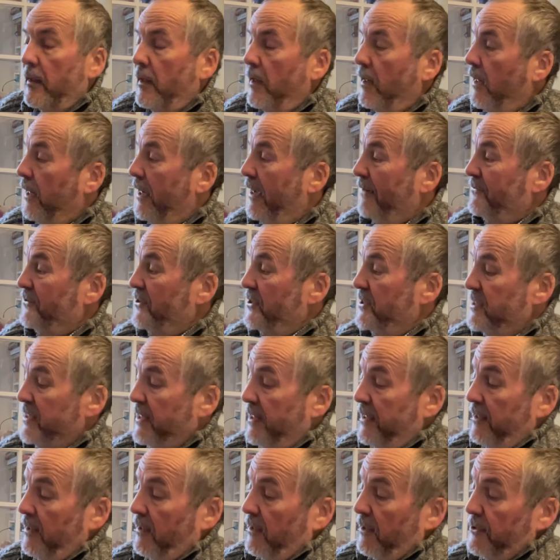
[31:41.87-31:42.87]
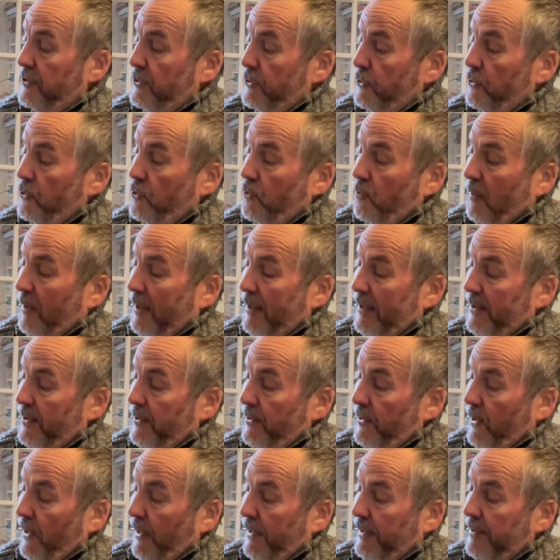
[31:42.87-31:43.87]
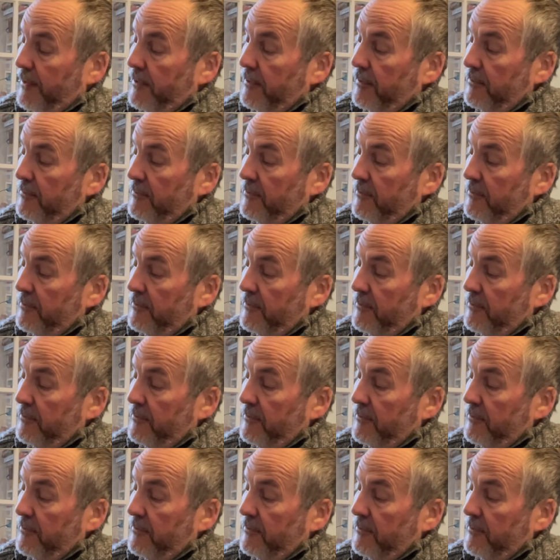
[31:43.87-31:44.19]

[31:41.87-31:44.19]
I have to say, I do quite like